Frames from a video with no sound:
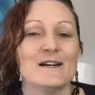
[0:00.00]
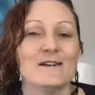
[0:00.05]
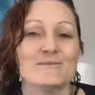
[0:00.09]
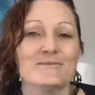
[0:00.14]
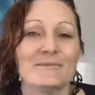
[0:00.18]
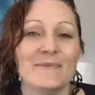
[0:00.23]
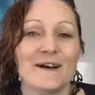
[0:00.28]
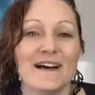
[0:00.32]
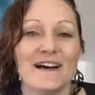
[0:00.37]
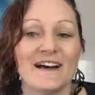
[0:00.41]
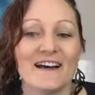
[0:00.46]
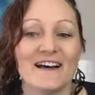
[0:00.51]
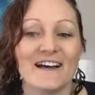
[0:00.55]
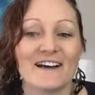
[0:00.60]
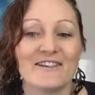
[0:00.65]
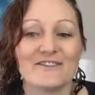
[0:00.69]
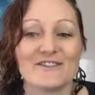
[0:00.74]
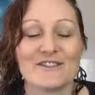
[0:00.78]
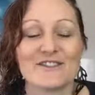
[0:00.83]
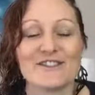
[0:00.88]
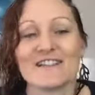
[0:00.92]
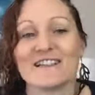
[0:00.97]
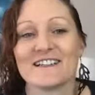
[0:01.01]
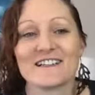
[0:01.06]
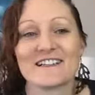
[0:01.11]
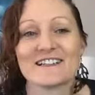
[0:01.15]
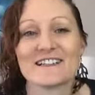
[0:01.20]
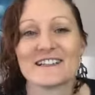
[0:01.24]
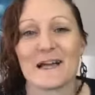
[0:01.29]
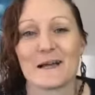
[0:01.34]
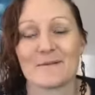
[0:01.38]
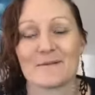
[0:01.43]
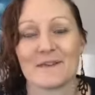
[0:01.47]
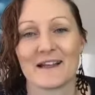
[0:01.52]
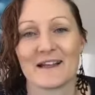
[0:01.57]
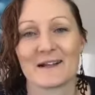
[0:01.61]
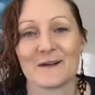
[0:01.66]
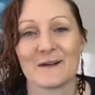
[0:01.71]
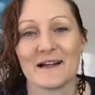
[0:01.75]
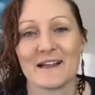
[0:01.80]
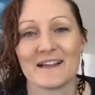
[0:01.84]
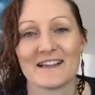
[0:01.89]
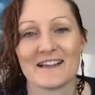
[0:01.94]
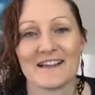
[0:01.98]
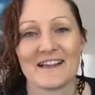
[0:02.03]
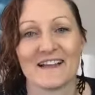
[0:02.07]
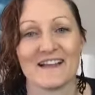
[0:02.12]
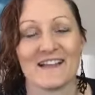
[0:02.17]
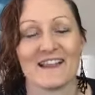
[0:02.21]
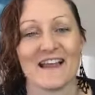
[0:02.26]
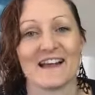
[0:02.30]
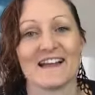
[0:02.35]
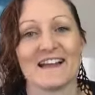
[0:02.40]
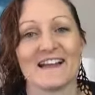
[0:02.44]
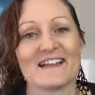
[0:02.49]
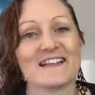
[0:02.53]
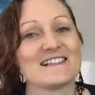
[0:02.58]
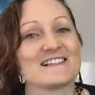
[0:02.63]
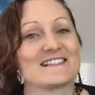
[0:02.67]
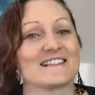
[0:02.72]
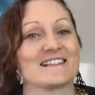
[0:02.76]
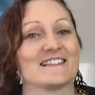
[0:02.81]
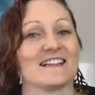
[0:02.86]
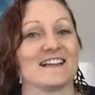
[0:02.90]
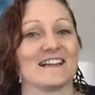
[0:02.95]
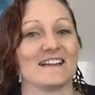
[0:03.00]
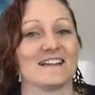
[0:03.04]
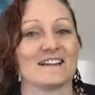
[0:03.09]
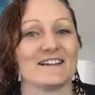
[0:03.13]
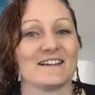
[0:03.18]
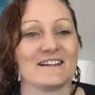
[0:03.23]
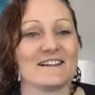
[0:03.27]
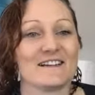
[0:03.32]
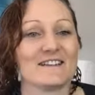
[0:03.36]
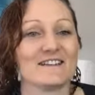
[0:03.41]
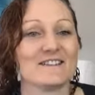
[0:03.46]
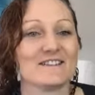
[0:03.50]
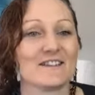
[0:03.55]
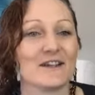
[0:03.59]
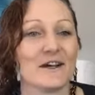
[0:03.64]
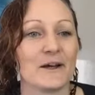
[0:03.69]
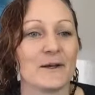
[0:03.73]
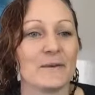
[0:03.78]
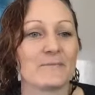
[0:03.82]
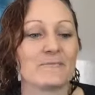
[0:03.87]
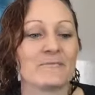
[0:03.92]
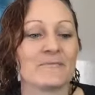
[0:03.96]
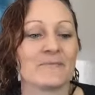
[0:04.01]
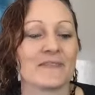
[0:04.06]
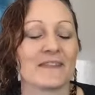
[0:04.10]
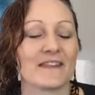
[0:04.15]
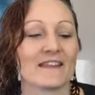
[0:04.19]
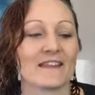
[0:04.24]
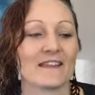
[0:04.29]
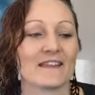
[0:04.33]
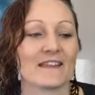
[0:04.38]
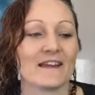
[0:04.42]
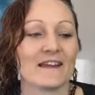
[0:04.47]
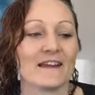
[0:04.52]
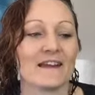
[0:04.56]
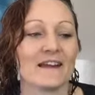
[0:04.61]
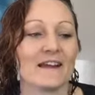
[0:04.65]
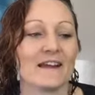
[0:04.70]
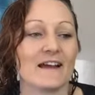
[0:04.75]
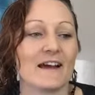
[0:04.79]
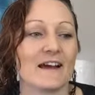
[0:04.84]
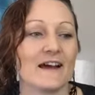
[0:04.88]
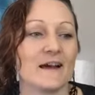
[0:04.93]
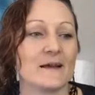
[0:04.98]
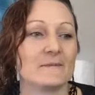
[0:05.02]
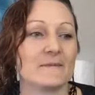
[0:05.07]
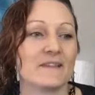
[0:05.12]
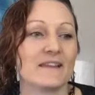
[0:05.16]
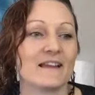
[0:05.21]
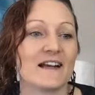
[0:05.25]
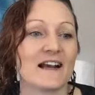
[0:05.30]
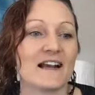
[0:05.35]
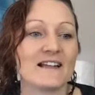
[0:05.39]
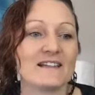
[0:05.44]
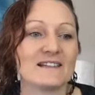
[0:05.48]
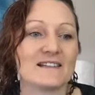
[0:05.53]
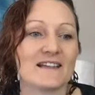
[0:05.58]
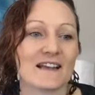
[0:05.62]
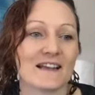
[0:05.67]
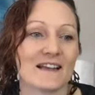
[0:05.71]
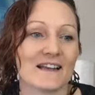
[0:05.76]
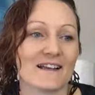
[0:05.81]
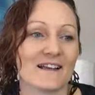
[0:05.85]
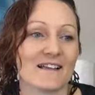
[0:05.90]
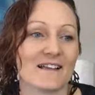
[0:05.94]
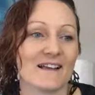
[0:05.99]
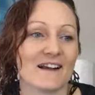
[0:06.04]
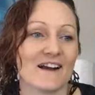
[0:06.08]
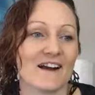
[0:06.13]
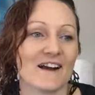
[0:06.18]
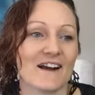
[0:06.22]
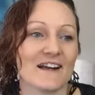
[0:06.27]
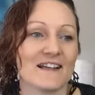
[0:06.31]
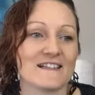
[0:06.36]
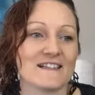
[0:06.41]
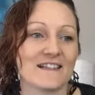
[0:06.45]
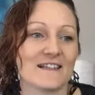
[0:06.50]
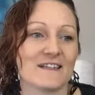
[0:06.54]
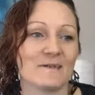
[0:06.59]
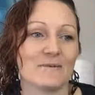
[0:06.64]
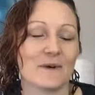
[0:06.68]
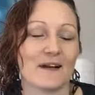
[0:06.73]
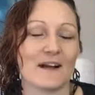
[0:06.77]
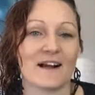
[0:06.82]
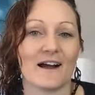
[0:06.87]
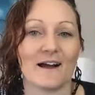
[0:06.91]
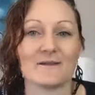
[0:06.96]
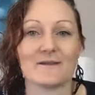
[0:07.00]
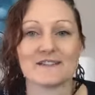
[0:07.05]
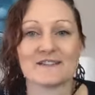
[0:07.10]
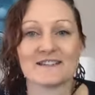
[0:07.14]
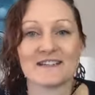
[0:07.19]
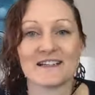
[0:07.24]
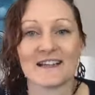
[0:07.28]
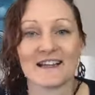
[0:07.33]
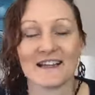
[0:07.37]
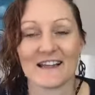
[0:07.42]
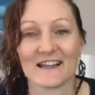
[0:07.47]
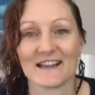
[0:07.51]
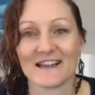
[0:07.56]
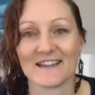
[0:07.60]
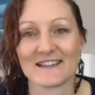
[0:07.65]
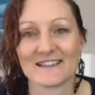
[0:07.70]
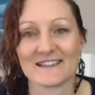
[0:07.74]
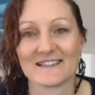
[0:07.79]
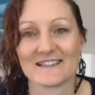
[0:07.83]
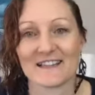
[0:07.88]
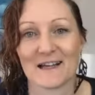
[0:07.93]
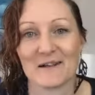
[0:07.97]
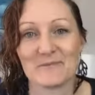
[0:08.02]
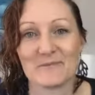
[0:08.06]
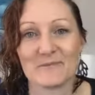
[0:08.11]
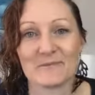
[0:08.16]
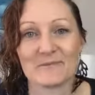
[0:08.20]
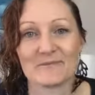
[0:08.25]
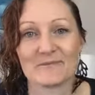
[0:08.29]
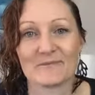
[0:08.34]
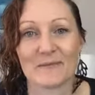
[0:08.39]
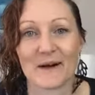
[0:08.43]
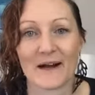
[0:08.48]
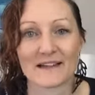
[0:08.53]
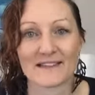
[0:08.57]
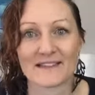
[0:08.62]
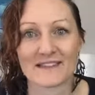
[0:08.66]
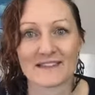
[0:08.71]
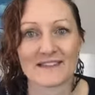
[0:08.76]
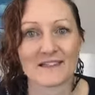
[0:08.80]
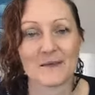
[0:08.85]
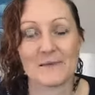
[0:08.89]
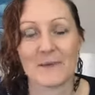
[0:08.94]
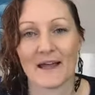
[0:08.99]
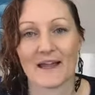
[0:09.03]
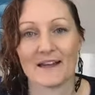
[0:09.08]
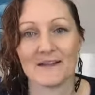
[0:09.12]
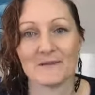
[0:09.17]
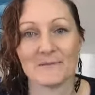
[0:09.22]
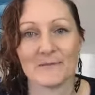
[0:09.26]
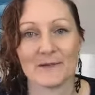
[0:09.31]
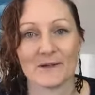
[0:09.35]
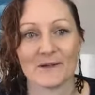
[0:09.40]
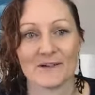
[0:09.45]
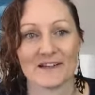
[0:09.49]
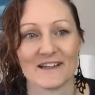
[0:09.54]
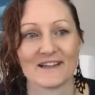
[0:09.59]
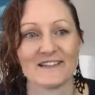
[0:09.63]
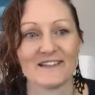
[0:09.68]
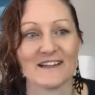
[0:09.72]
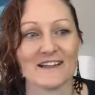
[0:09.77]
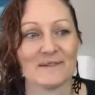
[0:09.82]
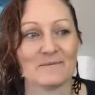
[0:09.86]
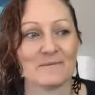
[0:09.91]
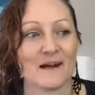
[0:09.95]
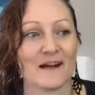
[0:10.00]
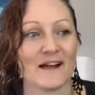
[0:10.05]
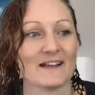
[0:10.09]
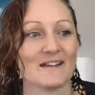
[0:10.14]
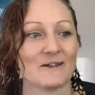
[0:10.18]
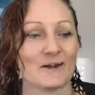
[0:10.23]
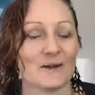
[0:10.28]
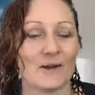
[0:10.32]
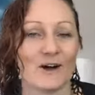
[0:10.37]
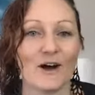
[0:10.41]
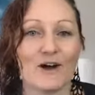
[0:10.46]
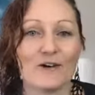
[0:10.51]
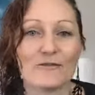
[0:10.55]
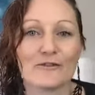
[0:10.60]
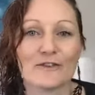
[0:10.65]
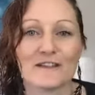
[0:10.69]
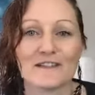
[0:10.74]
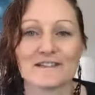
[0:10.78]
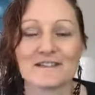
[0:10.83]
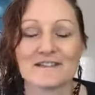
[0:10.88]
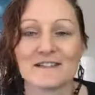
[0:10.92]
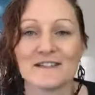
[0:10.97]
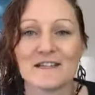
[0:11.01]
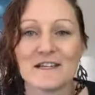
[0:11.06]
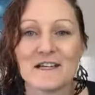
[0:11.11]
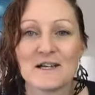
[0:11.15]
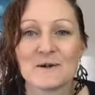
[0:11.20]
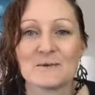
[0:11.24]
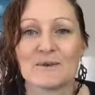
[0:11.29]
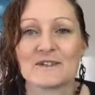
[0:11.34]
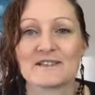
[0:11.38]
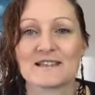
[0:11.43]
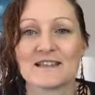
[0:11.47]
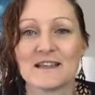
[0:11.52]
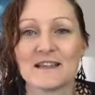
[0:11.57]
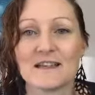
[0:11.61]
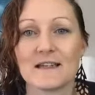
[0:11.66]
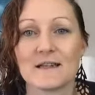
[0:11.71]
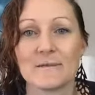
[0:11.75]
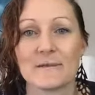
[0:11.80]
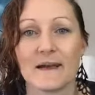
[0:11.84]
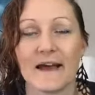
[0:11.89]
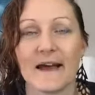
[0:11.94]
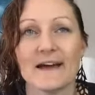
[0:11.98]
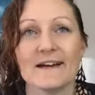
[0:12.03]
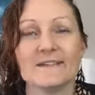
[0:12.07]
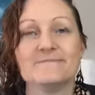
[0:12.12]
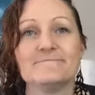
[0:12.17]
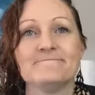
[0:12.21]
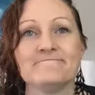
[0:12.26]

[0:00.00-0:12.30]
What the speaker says: But unfortunately, it doesn't come that quickly and that easily. So the next thing that I did when I was sitting at this practically abandoned building in my little office was think about,